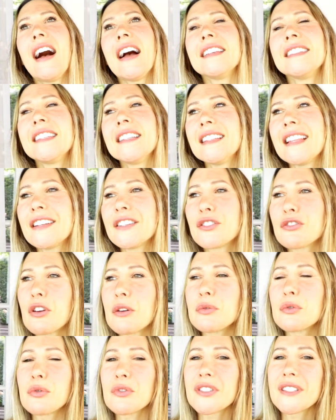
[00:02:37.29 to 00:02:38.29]
I see a lot of
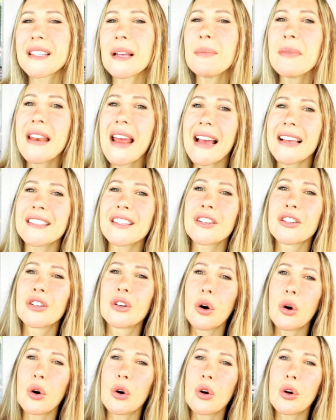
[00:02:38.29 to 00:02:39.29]
scripts where someone has a
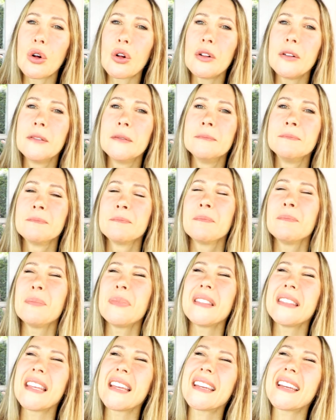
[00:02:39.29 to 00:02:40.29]
goal,
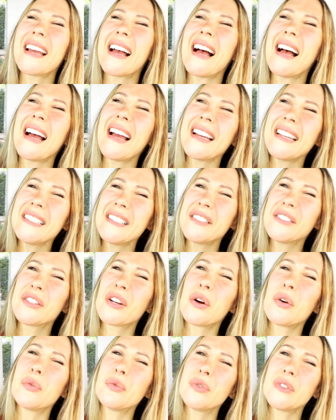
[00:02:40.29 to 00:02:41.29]
but they kind of
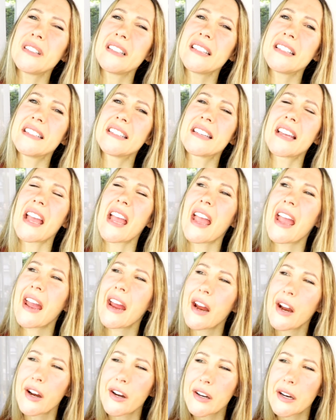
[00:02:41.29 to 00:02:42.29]
don't really
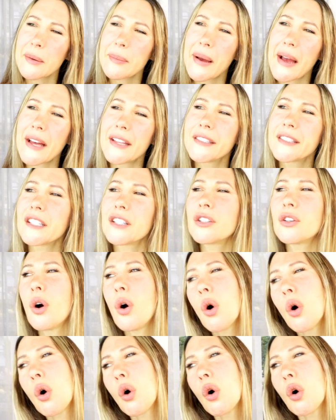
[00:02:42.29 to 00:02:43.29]
care about the
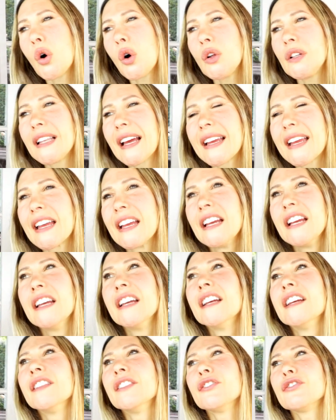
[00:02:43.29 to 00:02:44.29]
goal. Like,
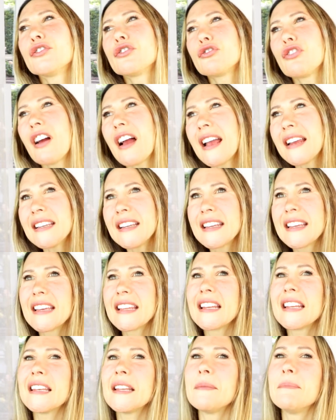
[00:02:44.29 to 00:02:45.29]
they're trying to
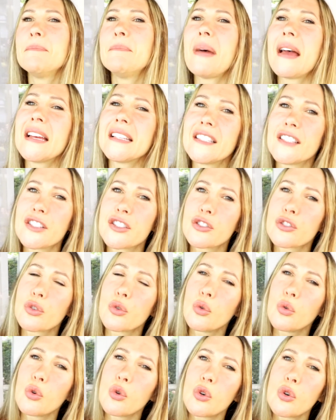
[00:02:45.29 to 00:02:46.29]
get into med
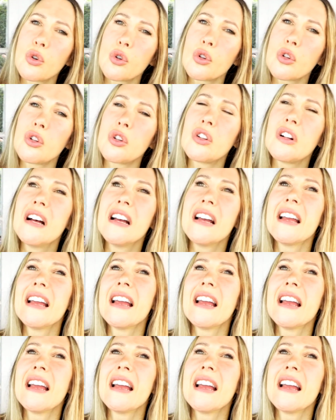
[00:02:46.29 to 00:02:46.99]
school,